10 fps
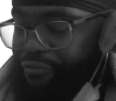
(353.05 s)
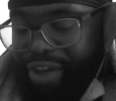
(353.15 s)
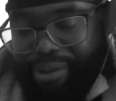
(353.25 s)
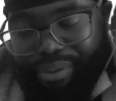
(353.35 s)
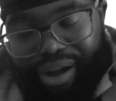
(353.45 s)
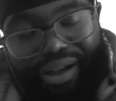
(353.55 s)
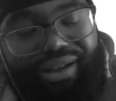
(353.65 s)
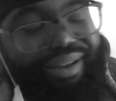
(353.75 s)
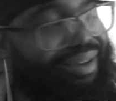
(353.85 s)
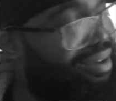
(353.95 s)
of fact, bruh,
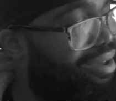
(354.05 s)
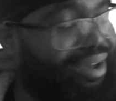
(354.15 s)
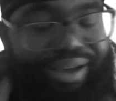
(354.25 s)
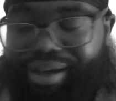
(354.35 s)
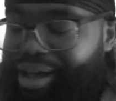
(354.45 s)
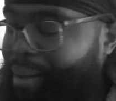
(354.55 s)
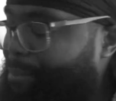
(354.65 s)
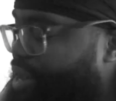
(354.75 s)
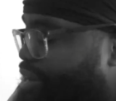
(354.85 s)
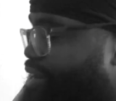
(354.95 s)
I'm
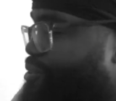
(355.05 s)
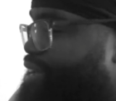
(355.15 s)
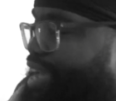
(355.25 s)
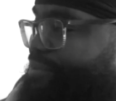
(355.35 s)
better than okay,